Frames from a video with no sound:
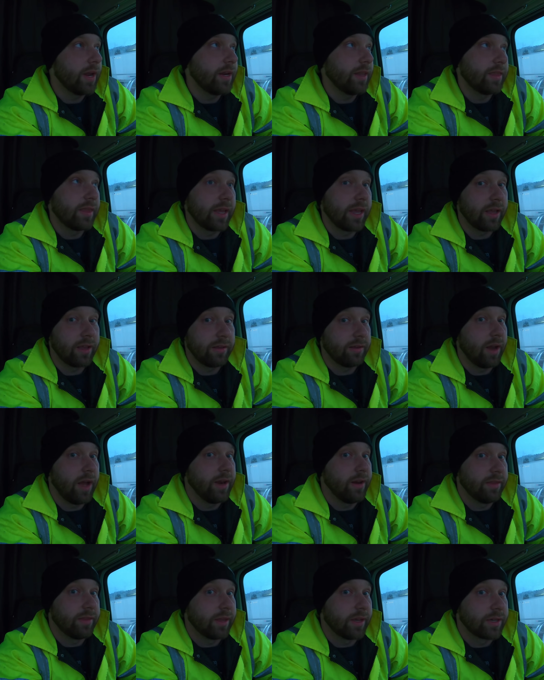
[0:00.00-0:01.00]
I didn't think it,
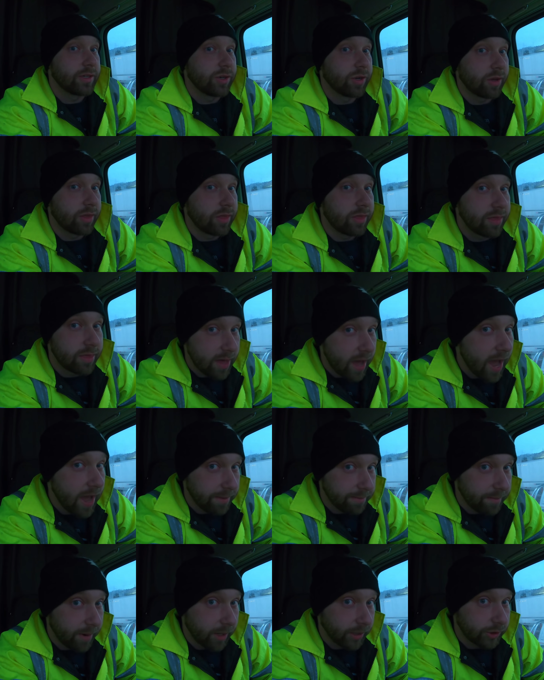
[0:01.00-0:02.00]
I didn't think it took
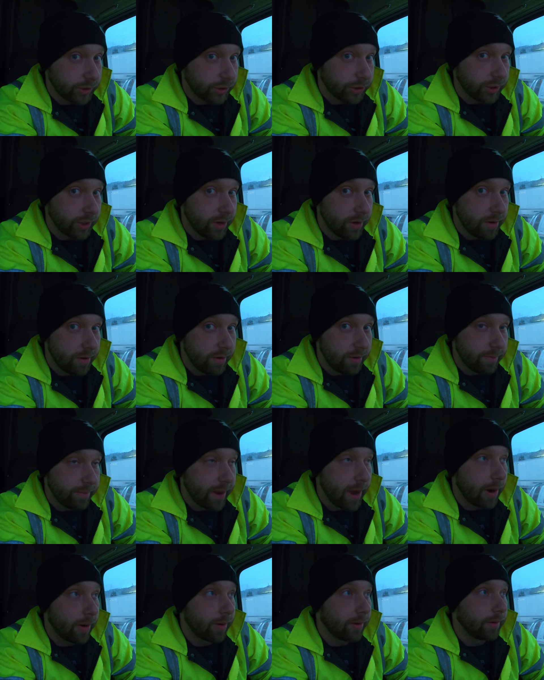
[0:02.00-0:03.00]
that much
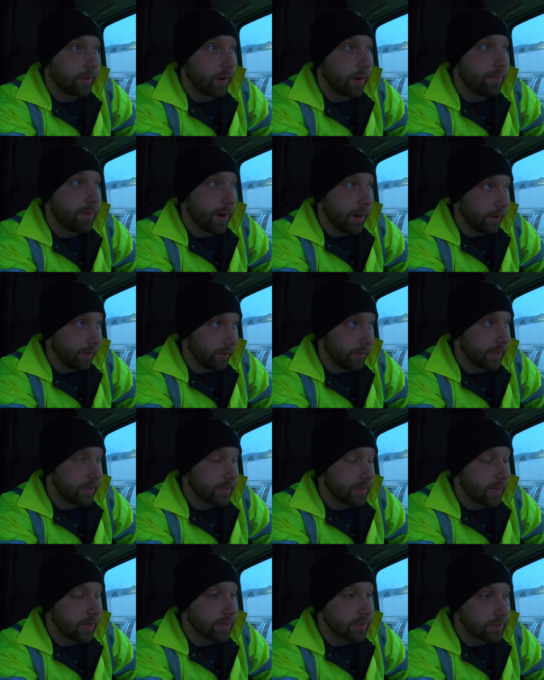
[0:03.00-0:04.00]
power. Apparently
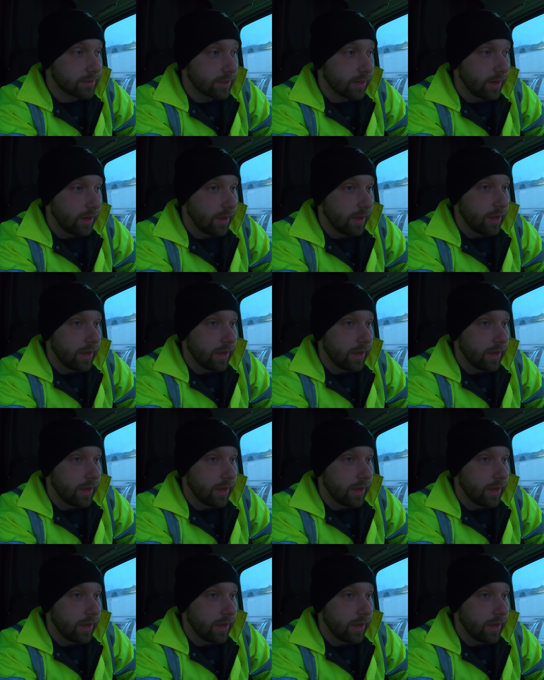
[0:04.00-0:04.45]
it does.